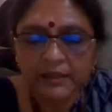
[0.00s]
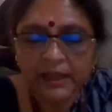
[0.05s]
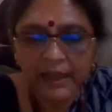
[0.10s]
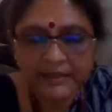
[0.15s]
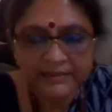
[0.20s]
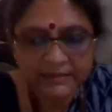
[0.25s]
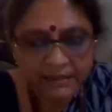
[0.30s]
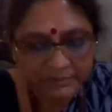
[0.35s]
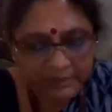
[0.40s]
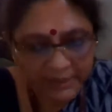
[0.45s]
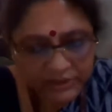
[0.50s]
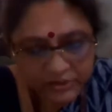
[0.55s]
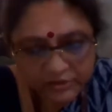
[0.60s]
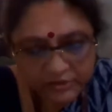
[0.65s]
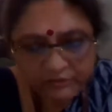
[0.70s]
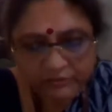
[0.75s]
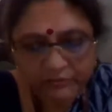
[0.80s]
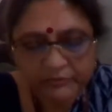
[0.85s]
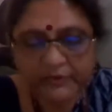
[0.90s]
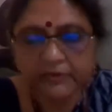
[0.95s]
as I
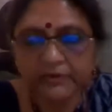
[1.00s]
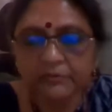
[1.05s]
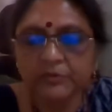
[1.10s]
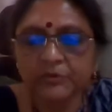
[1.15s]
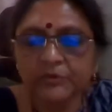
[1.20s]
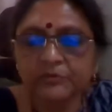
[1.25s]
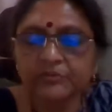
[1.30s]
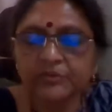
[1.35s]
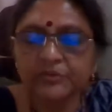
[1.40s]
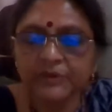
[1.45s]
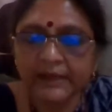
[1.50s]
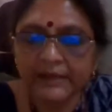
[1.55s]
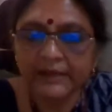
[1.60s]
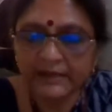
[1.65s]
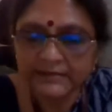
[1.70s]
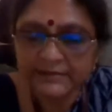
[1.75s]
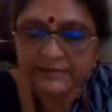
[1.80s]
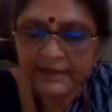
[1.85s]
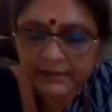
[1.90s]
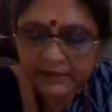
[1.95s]
mentioned, we moved to
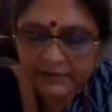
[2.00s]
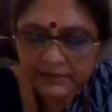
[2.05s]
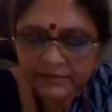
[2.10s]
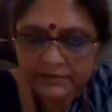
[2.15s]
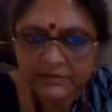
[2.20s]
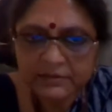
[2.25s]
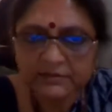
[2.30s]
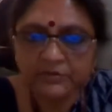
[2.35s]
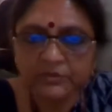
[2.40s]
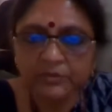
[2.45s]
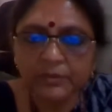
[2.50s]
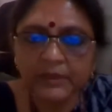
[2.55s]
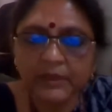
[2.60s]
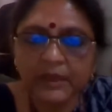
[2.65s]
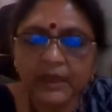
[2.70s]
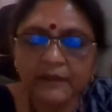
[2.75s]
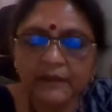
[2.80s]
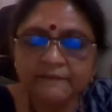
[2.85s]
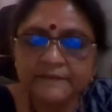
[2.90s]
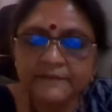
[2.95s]
data centers. So we
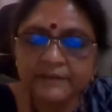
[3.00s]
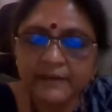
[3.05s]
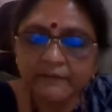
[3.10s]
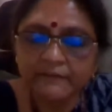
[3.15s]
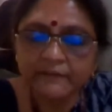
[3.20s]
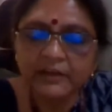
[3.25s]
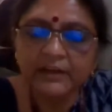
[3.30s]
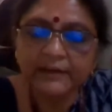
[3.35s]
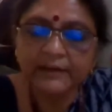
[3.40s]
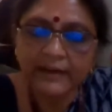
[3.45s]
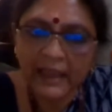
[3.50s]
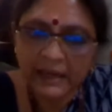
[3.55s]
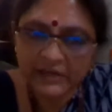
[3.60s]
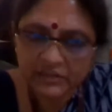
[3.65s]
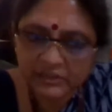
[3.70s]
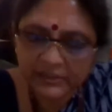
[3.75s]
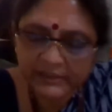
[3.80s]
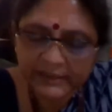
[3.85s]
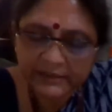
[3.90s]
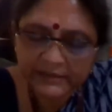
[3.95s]
have several
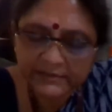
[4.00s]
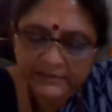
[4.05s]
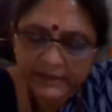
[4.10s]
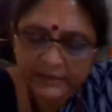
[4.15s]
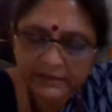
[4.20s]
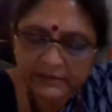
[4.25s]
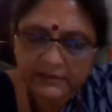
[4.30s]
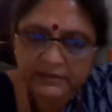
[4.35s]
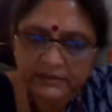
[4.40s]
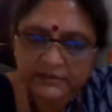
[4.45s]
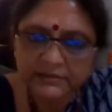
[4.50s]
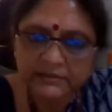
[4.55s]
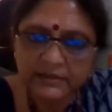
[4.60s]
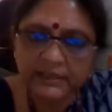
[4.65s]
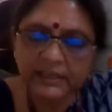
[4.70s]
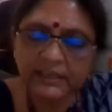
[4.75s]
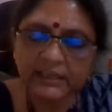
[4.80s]
national data centers.